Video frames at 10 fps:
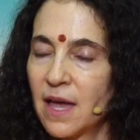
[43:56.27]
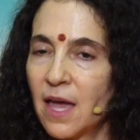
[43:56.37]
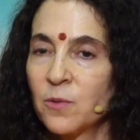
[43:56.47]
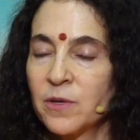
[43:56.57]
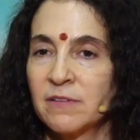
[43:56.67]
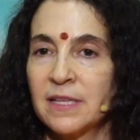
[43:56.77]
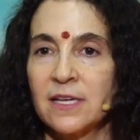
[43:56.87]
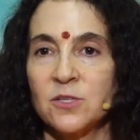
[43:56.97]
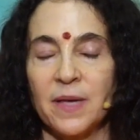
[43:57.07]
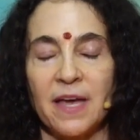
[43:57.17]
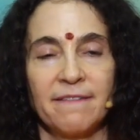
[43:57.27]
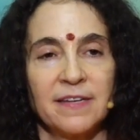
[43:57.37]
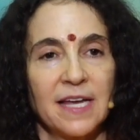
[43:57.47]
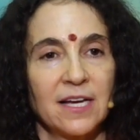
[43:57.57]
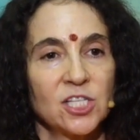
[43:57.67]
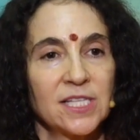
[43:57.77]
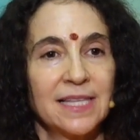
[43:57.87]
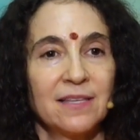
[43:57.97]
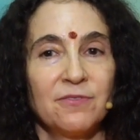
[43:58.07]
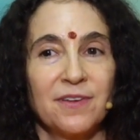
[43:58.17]
and we realize we haven't actually
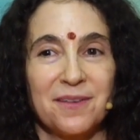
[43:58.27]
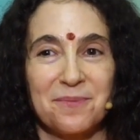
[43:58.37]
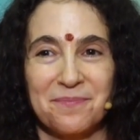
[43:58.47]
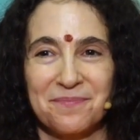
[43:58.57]
lived them.